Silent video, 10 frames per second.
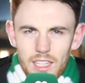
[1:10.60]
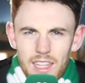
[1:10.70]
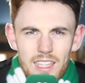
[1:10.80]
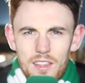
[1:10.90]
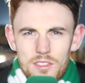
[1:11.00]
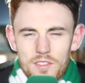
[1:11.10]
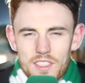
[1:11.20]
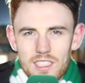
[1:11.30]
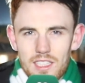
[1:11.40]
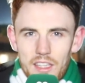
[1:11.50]
And that gives
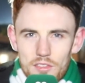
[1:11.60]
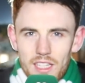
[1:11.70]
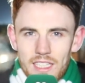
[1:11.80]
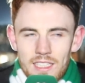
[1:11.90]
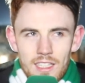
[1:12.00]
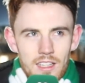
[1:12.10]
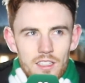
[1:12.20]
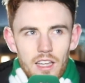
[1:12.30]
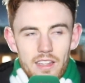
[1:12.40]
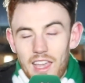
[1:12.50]
Livingston a lifeline,
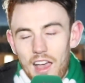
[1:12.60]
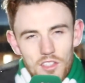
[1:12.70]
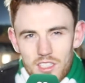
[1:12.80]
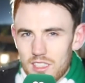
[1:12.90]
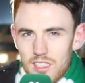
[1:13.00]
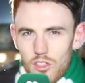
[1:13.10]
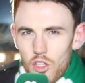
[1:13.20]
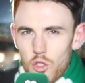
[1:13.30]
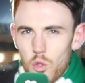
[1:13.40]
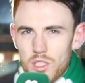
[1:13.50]
and they haven't conceded a lot
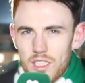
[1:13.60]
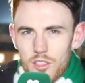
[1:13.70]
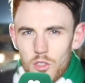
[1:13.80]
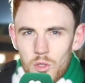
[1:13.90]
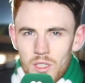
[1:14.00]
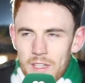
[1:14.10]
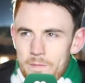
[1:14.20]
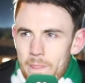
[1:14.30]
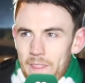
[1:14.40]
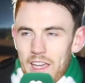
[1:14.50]
of goals here at all.
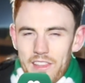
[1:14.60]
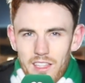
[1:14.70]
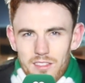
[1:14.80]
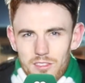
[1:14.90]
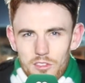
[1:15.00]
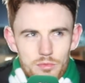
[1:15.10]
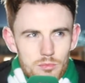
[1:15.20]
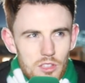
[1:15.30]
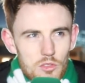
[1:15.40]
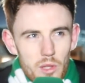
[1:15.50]
I think
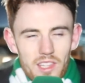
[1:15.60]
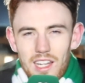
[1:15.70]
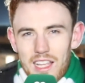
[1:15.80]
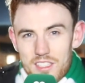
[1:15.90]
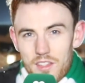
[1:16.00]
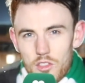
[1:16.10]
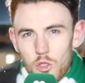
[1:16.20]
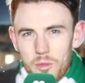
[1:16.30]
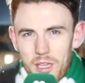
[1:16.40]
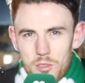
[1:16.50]
they've they've won their last seven
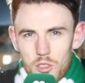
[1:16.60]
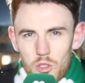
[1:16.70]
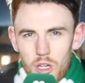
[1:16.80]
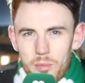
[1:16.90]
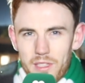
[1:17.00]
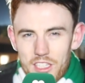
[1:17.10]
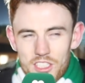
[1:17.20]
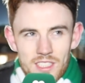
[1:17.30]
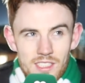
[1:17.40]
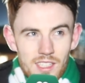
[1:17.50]
home games in all
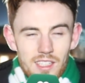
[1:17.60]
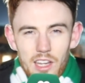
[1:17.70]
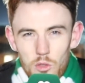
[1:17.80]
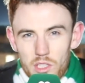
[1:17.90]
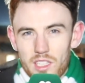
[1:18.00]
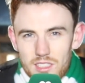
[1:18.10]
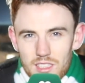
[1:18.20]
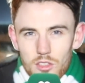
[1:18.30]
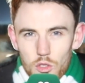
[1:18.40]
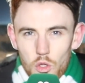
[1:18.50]
competitions and only
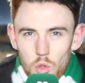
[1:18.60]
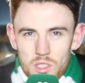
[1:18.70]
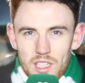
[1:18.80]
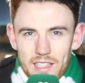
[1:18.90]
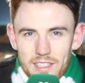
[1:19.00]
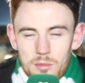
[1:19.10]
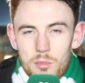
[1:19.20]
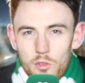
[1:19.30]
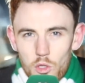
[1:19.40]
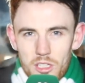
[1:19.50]
conceded two goals in that time
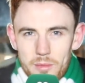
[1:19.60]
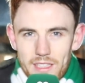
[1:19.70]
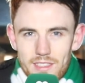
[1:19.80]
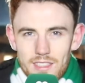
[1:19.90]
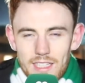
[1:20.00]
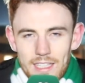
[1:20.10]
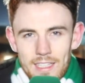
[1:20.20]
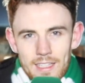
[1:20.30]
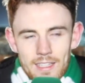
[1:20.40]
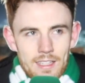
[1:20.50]
before coming into tonight.
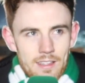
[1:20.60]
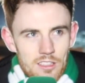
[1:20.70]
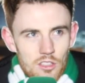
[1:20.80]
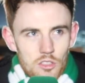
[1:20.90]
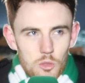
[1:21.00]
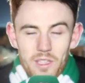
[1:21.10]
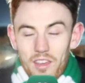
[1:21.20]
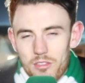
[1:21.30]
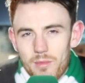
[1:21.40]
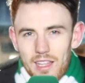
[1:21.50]
So we
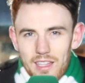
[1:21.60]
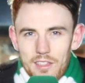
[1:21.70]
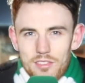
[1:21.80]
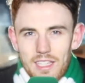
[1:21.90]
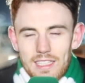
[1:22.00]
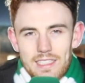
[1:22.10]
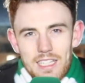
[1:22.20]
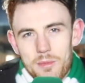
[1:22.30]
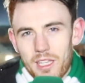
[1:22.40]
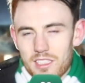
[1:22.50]
give them that lifeline, and
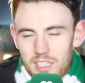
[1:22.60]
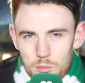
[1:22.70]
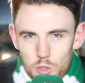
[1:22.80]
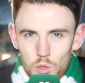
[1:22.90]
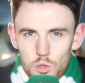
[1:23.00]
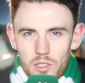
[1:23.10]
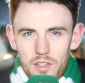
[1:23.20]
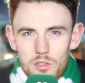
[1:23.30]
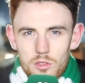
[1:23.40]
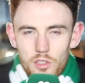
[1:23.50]
then it makes the game so so
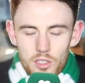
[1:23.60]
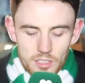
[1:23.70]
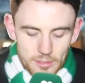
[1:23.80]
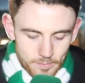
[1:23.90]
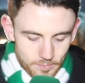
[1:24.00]
difficult for us.